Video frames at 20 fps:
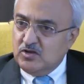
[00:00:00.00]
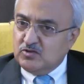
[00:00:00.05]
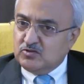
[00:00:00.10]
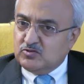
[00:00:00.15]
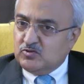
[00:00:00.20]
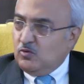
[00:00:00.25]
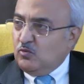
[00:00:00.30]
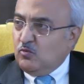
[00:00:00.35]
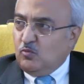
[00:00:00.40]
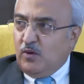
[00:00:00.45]

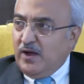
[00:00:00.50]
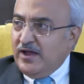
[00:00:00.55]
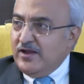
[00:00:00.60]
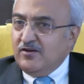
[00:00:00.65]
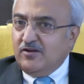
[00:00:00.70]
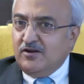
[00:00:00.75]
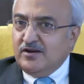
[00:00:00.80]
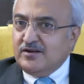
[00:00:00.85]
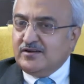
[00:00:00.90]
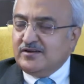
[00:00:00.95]
So why
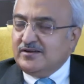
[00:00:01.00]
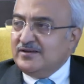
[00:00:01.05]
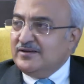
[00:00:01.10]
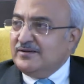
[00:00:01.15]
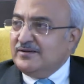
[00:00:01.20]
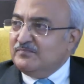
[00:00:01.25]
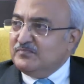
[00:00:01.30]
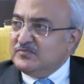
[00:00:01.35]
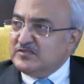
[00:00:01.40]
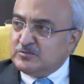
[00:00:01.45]
not
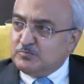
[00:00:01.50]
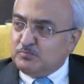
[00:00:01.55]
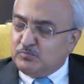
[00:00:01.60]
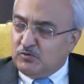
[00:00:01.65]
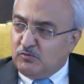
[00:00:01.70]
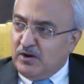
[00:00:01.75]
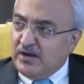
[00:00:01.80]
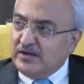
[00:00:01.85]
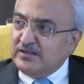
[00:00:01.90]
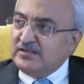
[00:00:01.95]

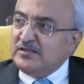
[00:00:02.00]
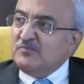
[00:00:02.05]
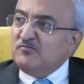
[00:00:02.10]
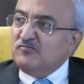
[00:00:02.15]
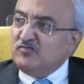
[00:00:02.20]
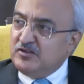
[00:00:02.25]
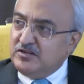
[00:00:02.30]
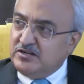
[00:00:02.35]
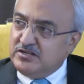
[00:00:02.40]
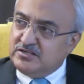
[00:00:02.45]
provide them
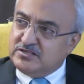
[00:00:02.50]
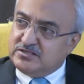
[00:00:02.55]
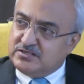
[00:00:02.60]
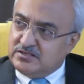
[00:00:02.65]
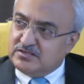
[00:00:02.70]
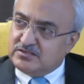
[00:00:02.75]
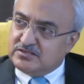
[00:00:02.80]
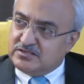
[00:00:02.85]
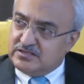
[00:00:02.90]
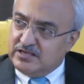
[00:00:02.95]
with
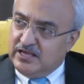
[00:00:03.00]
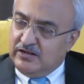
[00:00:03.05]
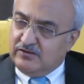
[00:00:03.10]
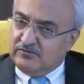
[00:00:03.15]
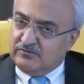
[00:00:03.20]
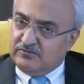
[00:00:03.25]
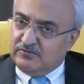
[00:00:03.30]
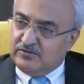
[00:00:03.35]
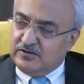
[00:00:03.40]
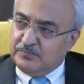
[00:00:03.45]
DC itself.
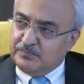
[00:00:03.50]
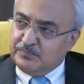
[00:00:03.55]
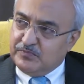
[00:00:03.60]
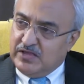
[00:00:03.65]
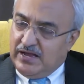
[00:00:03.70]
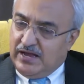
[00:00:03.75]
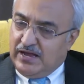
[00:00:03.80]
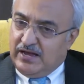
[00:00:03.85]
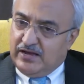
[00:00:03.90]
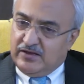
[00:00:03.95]

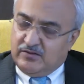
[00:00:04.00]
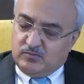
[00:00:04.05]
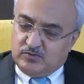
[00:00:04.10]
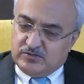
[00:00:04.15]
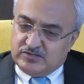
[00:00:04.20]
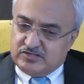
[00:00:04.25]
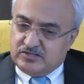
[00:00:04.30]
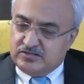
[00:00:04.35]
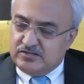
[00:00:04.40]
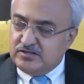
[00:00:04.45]
Mm-hmm. I
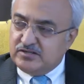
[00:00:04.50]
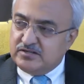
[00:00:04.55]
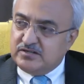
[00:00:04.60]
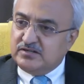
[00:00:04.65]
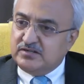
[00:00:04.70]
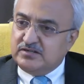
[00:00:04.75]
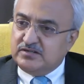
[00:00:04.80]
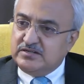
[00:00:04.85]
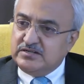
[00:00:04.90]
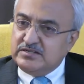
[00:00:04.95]
visited
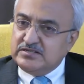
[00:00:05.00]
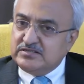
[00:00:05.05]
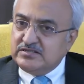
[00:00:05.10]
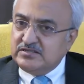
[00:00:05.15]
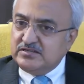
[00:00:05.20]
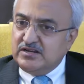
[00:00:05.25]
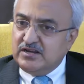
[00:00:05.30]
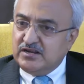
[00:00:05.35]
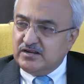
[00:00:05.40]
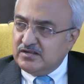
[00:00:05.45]
a
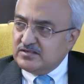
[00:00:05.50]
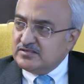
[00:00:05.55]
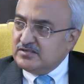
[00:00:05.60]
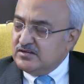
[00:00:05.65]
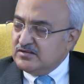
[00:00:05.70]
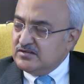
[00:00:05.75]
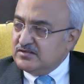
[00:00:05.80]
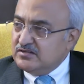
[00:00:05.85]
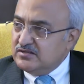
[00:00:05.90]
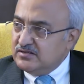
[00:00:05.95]
DC data
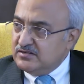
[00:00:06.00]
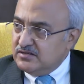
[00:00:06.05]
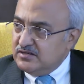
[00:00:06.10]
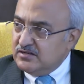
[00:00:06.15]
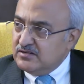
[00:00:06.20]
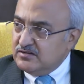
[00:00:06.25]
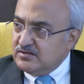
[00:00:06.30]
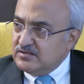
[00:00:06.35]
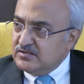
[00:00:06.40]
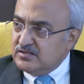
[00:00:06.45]
center
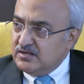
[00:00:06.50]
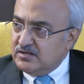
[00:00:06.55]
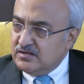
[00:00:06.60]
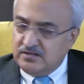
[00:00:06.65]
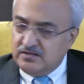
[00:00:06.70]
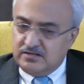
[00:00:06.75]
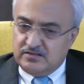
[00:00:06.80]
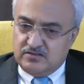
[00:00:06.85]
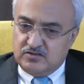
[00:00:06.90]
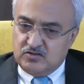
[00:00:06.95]

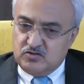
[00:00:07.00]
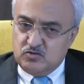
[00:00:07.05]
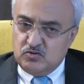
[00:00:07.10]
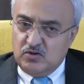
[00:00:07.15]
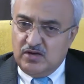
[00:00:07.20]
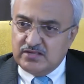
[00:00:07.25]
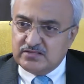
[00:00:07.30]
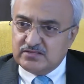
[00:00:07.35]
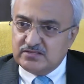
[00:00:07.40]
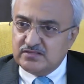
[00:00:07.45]
recently in the
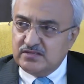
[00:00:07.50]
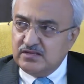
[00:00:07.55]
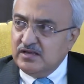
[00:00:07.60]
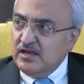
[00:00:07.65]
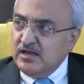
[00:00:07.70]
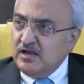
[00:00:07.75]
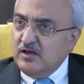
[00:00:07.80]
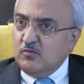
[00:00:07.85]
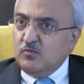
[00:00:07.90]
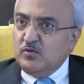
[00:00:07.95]
US
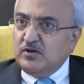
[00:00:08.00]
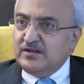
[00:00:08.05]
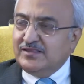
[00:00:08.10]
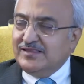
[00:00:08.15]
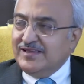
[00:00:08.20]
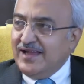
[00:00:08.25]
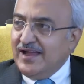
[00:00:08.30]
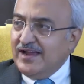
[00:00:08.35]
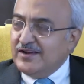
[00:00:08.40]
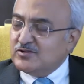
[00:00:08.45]
where
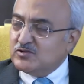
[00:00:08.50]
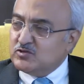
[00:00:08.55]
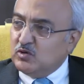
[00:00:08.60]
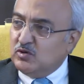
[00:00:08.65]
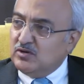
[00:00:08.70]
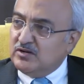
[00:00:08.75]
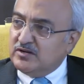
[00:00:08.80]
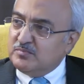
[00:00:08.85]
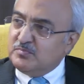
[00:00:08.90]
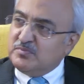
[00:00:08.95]
they had
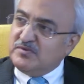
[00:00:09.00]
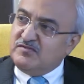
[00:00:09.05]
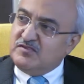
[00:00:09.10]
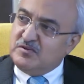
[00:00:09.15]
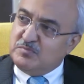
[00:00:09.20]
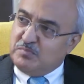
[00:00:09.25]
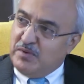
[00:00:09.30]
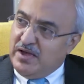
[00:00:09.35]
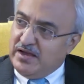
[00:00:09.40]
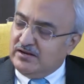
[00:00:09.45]
solar
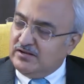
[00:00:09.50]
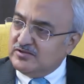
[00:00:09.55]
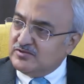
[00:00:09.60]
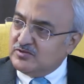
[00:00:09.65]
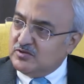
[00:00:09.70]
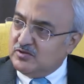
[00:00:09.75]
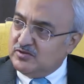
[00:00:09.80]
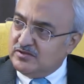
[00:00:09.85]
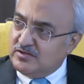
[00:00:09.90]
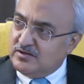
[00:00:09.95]
PV panels
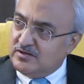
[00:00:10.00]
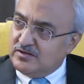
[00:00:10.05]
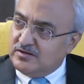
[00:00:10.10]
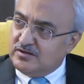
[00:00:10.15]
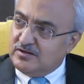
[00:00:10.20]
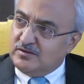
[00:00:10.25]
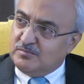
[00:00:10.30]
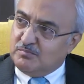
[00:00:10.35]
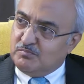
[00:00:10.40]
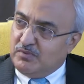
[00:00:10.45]
on
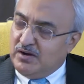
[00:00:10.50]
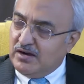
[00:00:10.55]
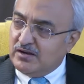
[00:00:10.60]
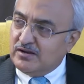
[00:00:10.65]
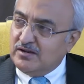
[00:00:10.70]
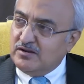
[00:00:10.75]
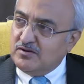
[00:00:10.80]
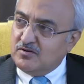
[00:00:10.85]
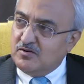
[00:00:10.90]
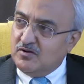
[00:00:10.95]
their uh,
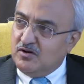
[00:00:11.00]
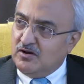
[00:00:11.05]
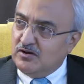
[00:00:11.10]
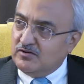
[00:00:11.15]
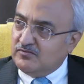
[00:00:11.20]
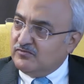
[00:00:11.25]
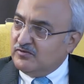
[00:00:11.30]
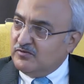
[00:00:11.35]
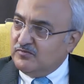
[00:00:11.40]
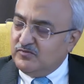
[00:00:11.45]
parking
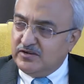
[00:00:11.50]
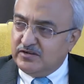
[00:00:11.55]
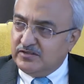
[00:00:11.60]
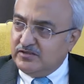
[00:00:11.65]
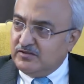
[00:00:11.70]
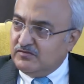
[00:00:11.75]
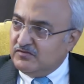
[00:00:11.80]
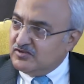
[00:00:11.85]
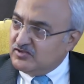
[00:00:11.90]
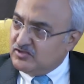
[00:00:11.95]
lot from where
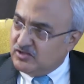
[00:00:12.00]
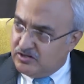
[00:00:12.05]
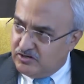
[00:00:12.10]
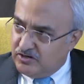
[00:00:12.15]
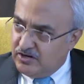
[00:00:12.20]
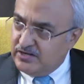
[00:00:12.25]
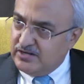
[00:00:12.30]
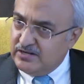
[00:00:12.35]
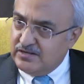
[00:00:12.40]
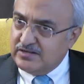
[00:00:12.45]
they were
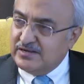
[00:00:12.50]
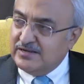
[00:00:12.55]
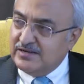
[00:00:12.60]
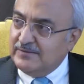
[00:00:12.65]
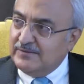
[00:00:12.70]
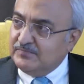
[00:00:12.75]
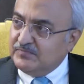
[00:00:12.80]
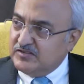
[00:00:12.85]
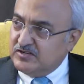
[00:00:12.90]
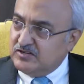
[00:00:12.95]
generating
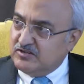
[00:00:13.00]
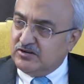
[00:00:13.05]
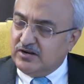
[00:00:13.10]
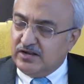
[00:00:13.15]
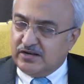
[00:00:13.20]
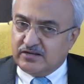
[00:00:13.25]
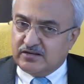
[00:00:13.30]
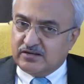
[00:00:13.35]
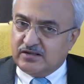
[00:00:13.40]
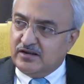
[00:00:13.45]

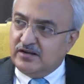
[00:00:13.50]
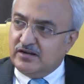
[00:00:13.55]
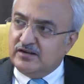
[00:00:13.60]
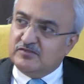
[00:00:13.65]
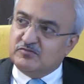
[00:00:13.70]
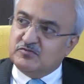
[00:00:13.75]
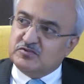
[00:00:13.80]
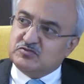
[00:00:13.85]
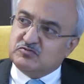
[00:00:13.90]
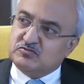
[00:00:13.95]
direct
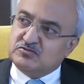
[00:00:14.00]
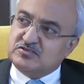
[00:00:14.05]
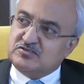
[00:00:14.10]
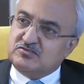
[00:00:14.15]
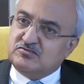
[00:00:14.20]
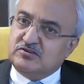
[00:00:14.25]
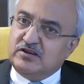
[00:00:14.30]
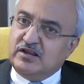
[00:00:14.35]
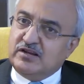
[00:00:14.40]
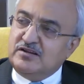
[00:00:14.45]
current, which was
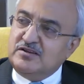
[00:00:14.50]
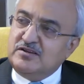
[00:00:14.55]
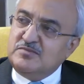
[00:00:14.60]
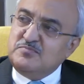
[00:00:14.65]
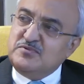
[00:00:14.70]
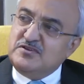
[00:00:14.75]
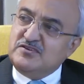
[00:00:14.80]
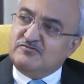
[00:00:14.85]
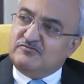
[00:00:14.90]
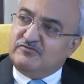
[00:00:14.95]
directly
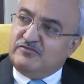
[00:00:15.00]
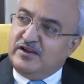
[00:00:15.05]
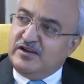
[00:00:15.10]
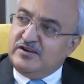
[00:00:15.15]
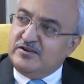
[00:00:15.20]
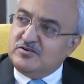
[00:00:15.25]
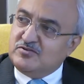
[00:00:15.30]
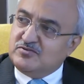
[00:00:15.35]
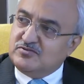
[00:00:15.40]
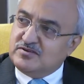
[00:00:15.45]
being fed
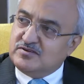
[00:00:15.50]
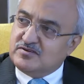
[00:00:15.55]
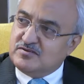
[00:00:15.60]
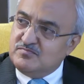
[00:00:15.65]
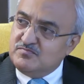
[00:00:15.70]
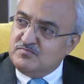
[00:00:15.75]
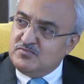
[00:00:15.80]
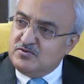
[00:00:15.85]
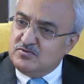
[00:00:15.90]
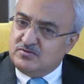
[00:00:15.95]
into the
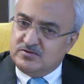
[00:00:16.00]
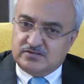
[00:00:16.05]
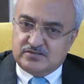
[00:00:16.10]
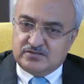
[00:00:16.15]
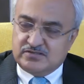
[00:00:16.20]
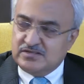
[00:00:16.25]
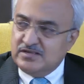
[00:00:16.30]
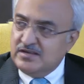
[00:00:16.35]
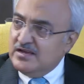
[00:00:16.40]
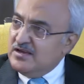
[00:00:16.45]

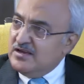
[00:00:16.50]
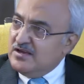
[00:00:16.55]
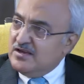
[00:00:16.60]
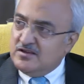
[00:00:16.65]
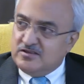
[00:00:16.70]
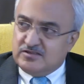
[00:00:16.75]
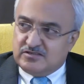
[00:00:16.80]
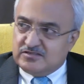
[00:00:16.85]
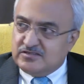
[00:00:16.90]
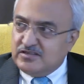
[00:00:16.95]
computers,
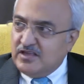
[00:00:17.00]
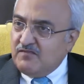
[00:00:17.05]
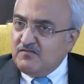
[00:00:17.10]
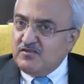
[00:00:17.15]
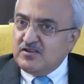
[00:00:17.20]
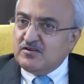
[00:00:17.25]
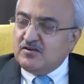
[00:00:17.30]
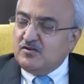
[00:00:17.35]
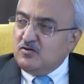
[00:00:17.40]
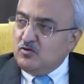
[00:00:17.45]

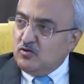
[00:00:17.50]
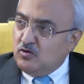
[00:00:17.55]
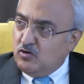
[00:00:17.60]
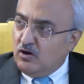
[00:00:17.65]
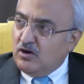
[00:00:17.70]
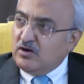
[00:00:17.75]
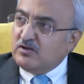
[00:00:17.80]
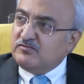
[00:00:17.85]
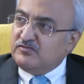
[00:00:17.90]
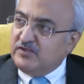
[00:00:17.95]
saving a
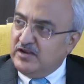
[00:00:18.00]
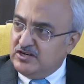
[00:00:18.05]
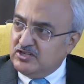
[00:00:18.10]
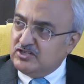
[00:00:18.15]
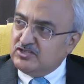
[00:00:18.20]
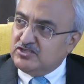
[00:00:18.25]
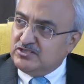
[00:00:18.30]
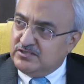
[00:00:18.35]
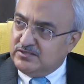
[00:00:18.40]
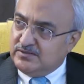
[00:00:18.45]
lot of
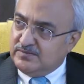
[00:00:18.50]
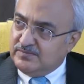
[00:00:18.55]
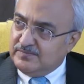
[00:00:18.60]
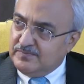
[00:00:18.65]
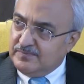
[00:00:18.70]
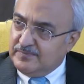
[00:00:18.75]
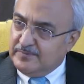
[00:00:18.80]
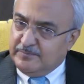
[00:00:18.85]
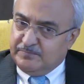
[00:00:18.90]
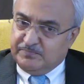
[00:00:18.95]
energy
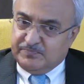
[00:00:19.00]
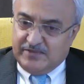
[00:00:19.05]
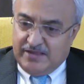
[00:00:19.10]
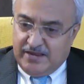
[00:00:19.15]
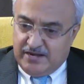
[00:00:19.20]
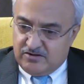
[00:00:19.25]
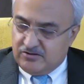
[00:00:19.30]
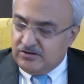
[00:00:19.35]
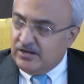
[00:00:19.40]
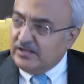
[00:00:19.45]

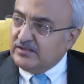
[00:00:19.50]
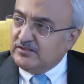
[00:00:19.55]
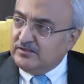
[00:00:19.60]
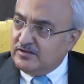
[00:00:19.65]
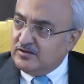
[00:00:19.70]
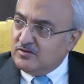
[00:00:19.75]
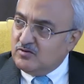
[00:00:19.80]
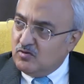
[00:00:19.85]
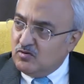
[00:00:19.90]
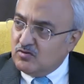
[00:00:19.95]
and right
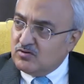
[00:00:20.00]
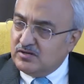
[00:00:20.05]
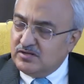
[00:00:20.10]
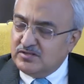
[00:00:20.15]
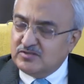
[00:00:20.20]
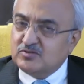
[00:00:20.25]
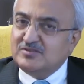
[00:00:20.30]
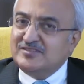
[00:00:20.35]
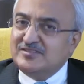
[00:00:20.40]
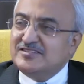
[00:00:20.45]
there locally.
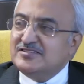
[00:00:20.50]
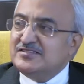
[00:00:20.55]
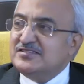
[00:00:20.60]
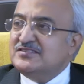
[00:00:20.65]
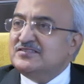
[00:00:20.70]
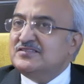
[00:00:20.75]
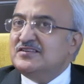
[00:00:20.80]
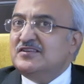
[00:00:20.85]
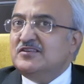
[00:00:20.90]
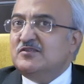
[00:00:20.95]
So, this
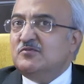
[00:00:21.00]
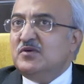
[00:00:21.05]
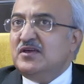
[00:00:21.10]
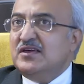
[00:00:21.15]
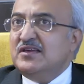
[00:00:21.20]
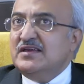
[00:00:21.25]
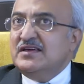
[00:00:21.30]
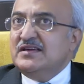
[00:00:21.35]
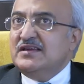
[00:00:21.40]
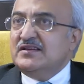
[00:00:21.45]
is in a
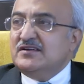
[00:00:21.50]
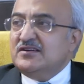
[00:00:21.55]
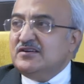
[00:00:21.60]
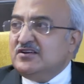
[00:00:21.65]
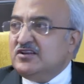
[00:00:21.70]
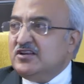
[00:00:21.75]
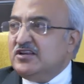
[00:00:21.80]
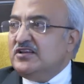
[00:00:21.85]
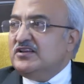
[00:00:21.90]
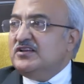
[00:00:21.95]
way
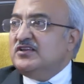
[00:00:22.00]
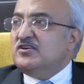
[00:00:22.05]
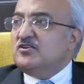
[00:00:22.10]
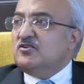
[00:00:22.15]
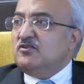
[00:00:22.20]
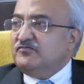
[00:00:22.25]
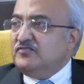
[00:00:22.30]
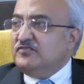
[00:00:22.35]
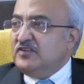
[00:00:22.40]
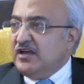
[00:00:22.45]
greening
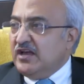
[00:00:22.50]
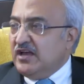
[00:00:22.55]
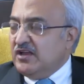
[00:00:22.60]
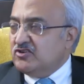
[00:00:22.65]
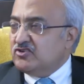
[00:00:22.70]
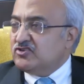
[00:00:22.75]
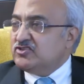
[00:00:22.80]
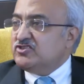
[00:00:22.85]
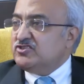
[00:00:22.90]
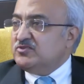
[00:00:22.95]
of the
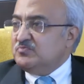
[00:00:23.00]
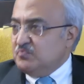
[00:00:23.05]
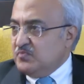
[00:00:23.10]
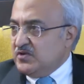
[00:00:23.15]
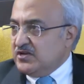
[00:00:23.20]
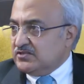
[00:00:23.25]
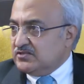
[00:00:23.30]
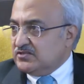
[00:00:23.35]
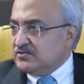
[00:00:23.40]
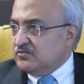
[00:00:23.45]
energy
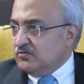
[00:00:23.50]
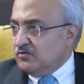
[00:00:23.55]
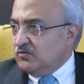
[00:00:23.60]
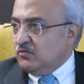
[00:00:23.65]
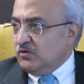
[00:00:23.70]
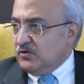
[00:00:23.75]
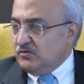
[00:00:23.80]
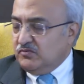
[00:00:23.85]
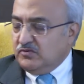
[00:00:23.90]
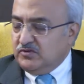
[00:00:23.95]
mix,
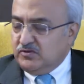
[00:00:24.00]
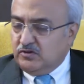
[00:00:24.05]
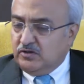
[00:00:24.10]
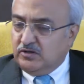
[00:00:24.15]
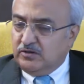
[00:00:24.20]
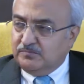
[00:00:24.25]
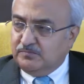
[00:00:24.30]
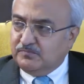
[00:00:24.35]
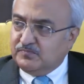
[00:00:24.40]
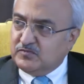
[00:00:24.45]
what we call.
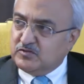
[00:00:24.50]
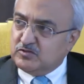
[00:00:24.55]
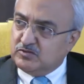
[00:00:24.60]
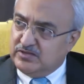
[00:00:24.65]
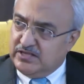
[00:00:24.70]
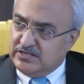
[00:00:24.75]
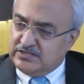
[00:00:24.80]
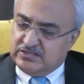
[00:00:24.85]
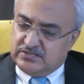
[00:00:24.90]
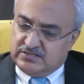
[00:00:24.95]
So,
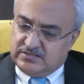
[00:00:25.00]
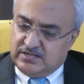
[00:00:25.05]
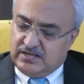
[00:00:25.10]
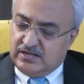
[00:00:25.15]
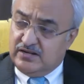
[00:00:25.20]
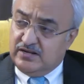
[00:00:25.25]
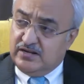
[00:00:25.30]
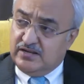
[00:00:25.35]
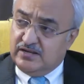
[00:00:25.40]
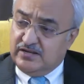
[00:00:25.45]
that's the
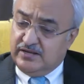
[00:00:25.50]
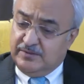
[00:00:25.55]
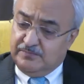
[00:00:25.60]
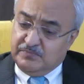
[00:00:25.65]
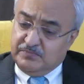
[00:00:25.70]
second area.